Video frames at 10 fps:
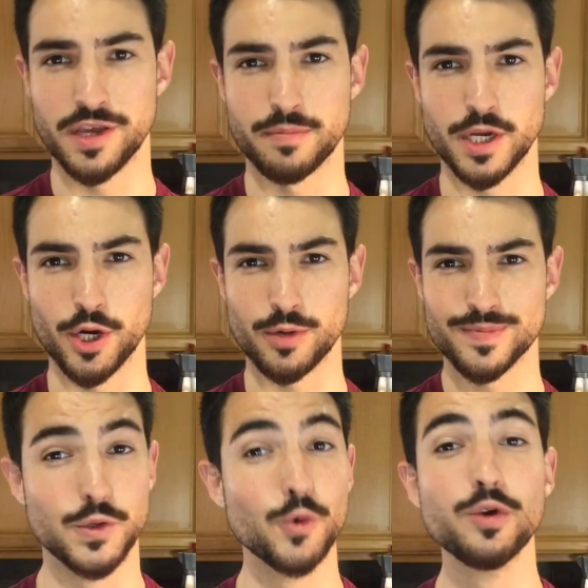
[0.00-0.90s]
tip here,
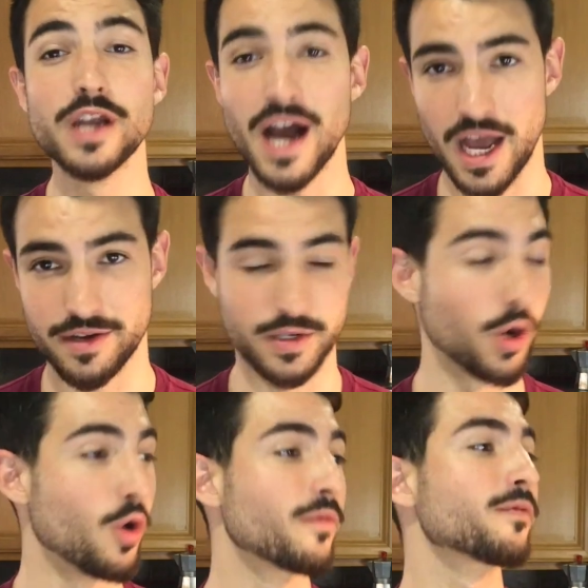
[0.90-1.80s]
do not
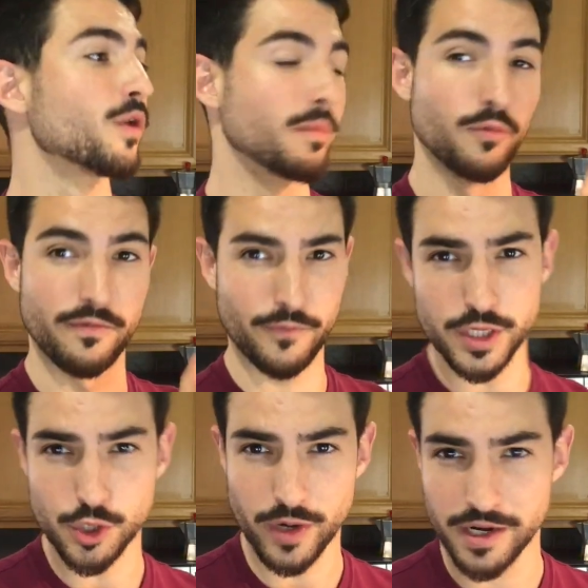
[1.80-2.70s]
go from
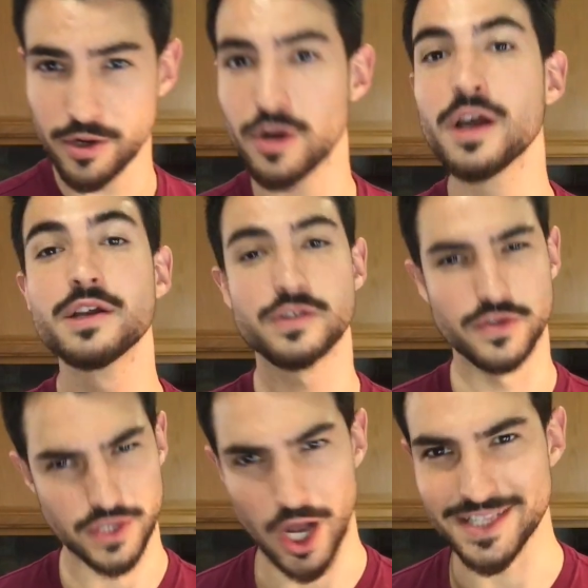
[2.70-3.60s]
refrigerator to
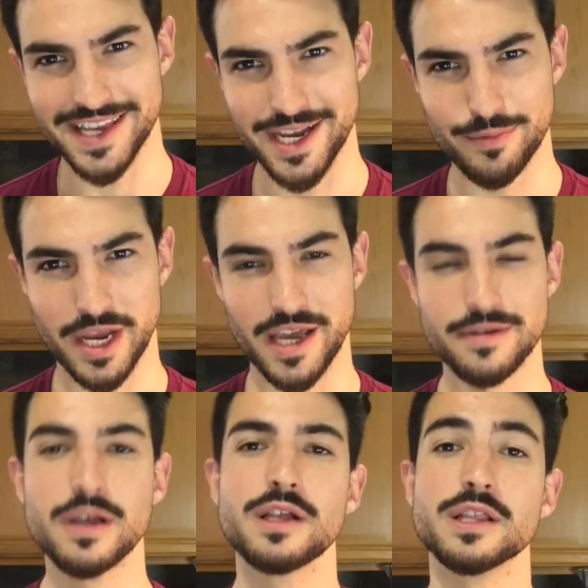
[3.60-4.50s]
saute pan.
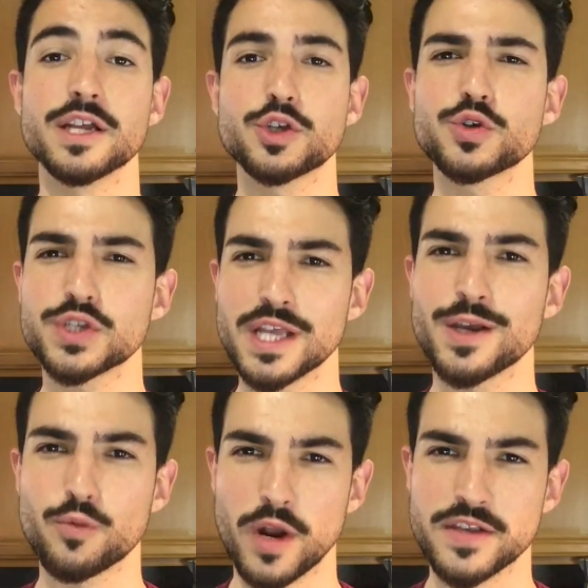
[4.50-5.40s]
Let your
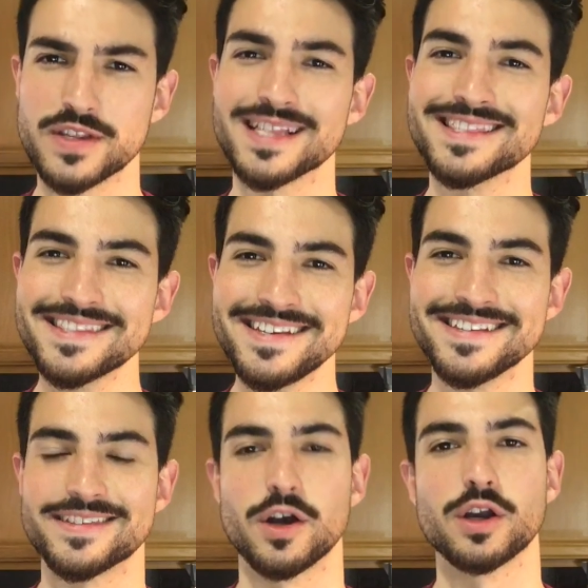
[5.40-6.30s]
steak rest at
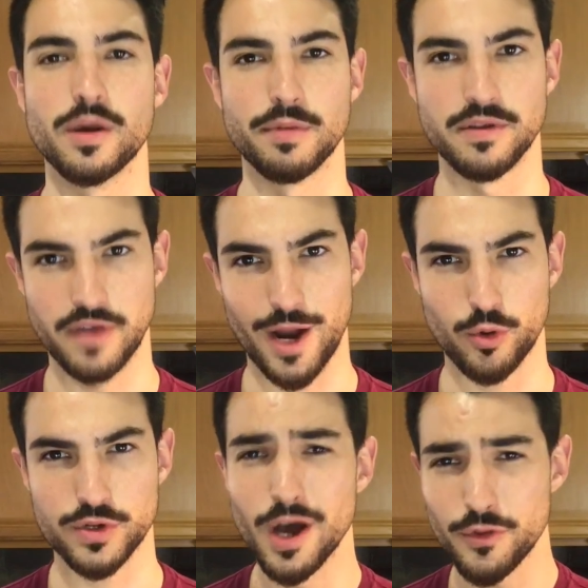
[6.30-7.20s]
least a couple of
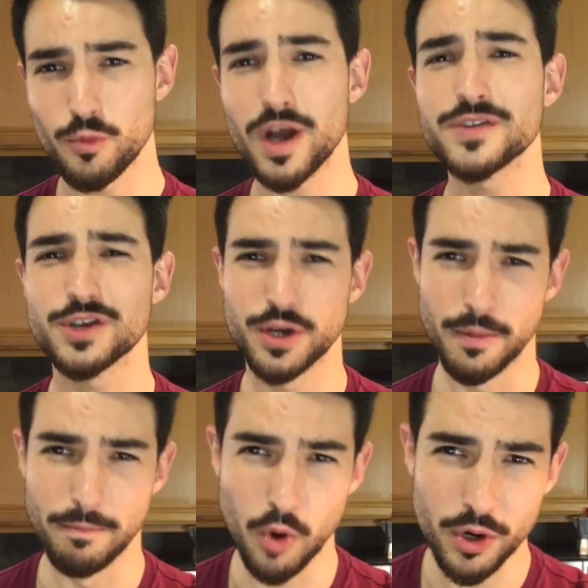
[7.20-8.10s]
hours. Otherwise, you're
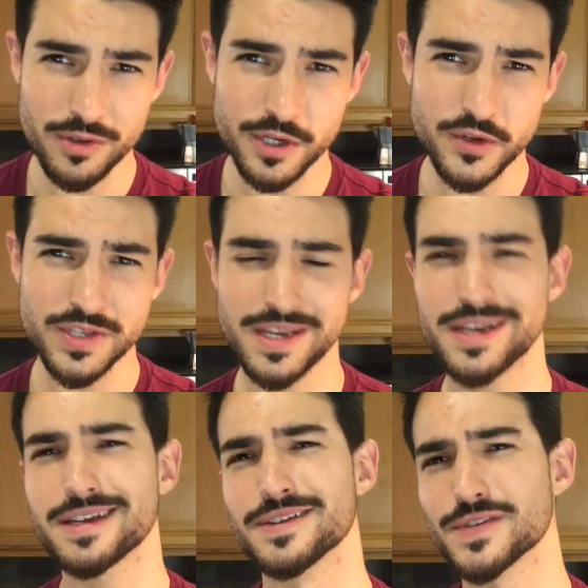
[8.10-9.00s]
gonna boil your
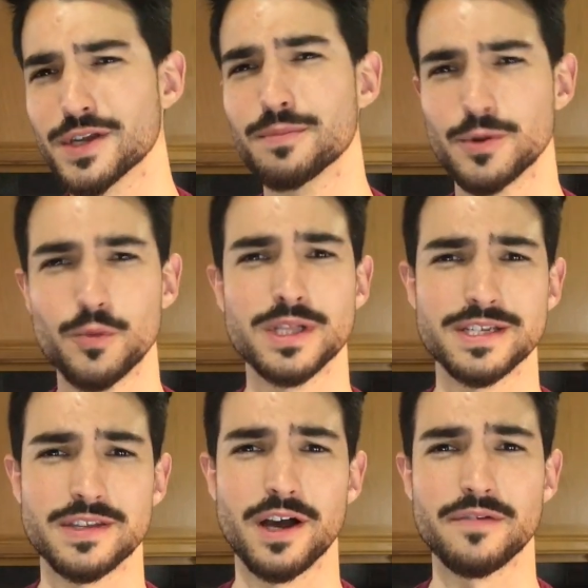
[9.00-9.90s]
steak and it's gonna be
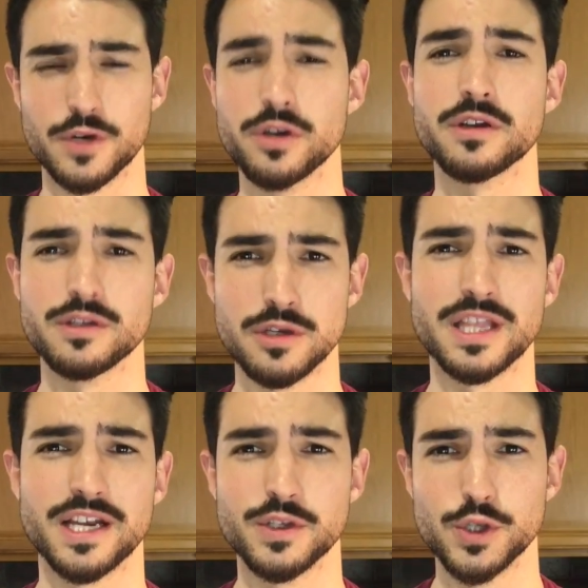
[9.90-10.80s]
really tough and you're gonna look like a